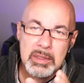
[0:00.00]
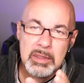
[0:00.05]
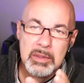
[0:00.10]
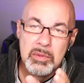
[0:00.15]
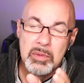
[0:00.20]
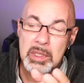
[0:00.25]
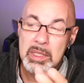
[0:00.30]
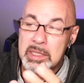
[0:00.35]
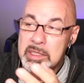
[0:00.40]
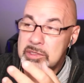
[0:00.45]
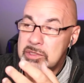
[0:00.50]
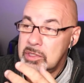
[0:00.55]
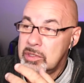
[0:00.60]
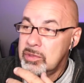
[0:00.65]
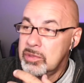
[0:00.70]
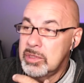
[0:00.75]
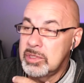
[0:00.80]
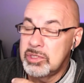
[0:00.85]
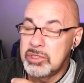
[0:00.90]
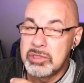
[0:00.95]
well, as a
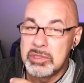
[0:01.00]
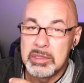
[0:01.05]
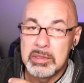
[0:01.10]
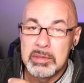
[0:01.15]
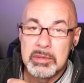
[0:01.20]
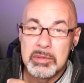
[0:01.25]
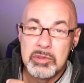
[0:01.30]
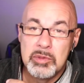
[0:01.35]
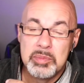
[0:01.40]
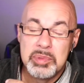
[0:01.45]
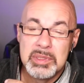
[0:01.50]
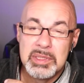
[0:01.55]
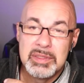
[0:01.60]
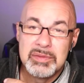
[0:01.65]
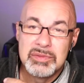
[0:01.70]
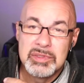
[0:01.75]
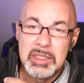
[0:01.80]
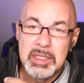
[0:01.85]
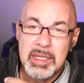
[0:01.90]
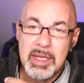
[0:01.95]
Christian who
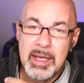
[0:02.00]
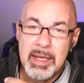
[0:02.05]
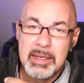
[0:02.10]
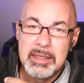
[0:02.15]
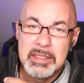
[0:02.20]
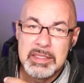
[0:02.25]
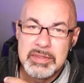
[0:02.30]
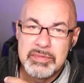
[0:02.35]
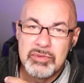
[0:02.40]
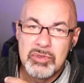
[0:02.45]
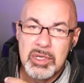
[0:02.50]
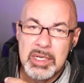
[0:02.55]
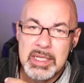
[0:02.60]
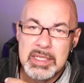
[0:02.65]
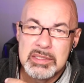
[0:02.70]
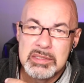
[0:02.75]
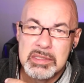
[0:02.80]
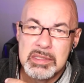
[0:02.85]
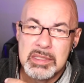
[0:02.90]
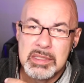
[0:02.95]
believes that God is
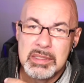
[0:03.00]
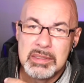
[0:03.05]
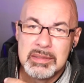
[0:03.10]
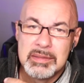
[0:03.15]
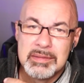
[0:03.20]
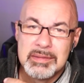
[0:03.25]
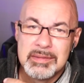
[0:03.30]
veracity,